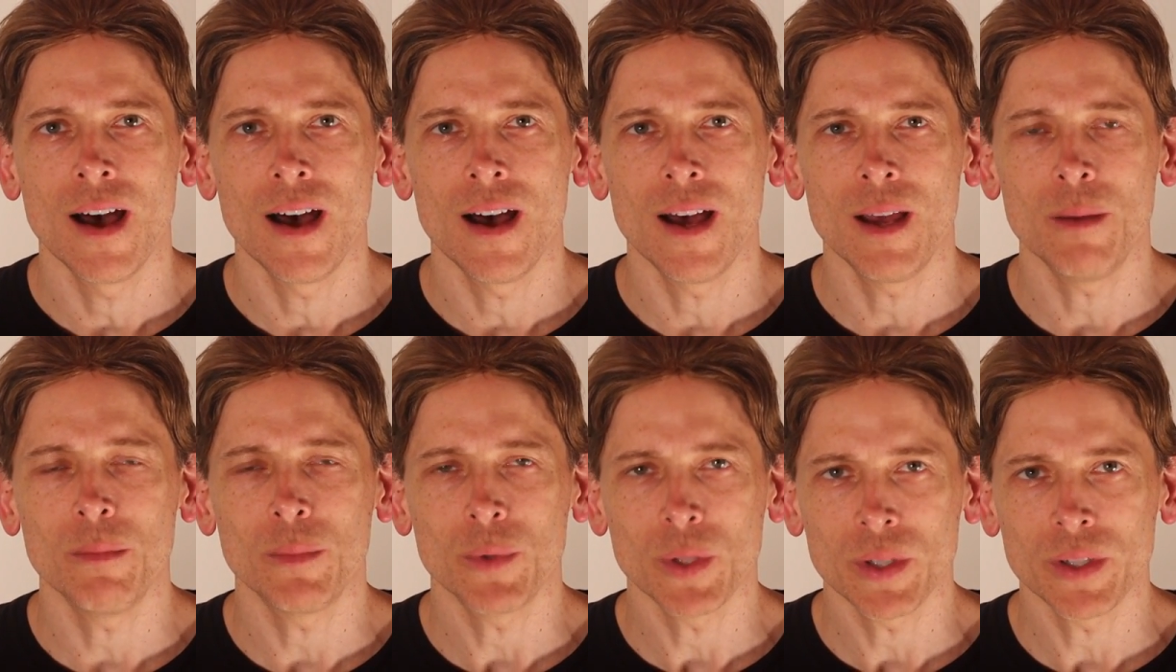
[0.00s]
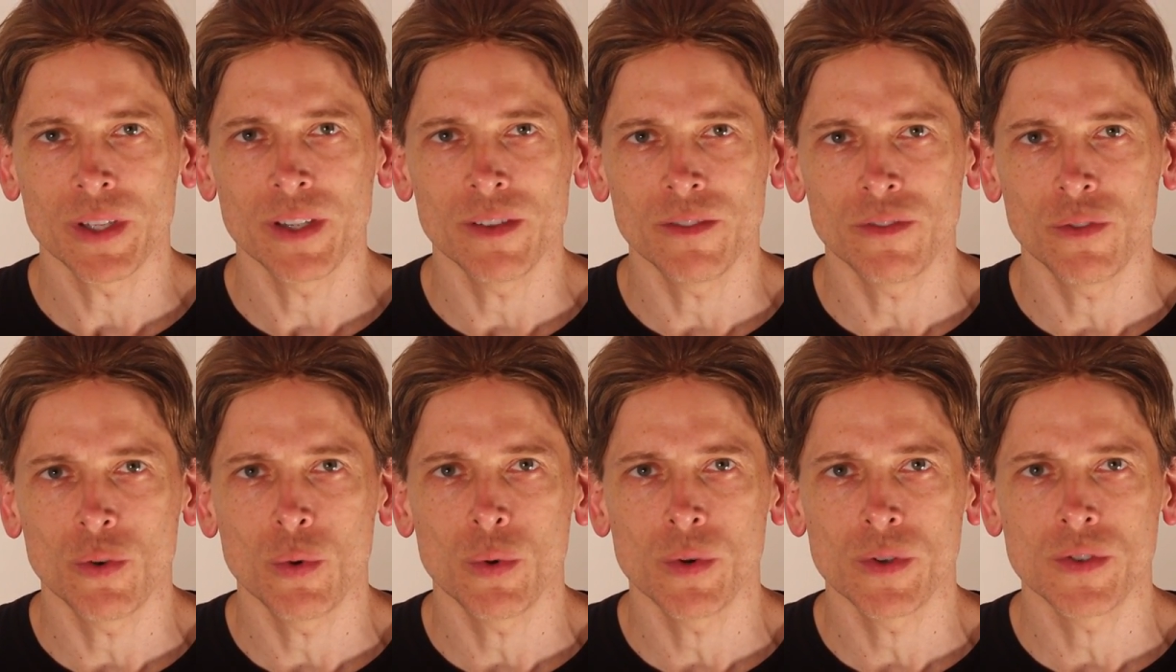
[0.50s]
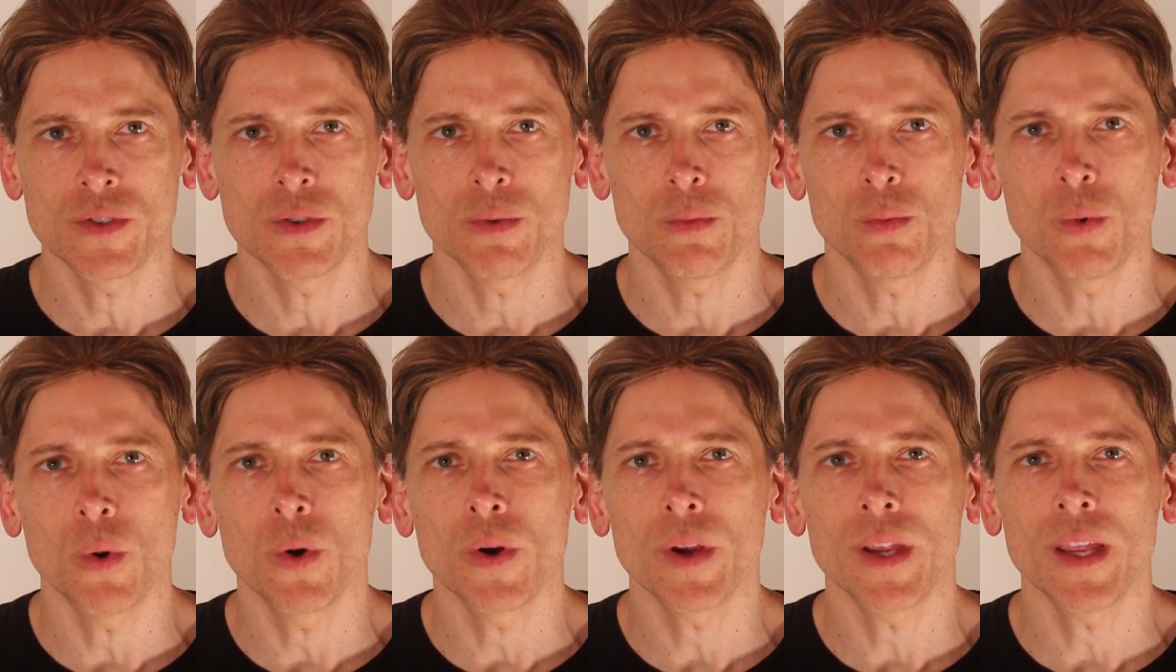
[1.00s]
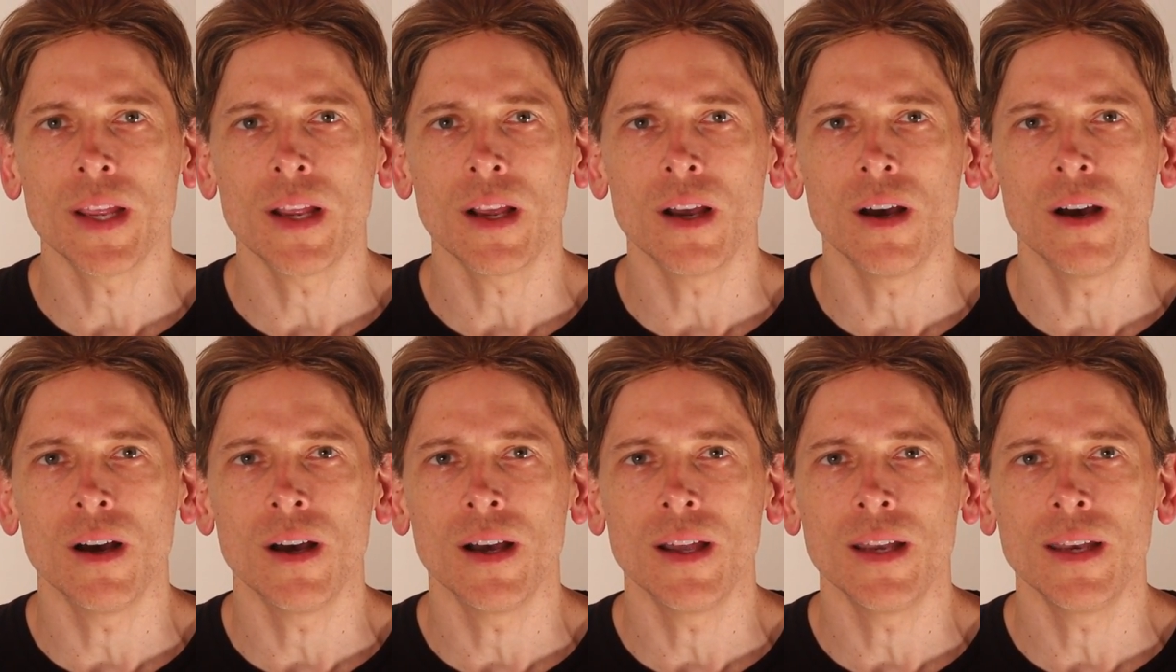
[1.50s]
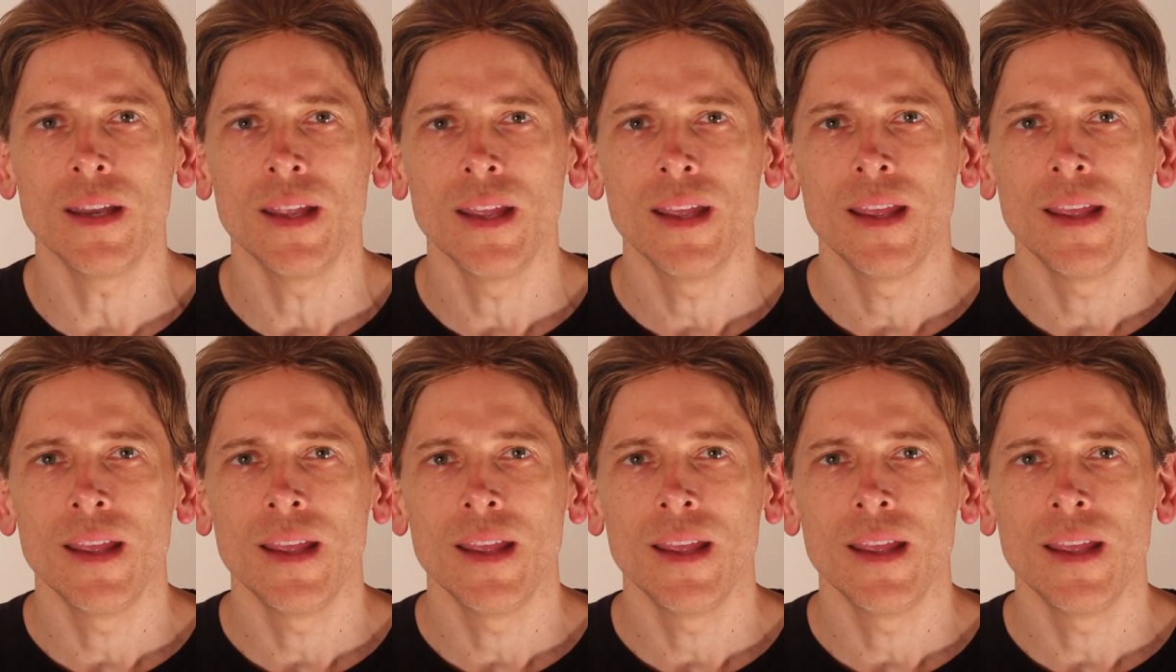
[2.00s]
I'm looking forward to working on,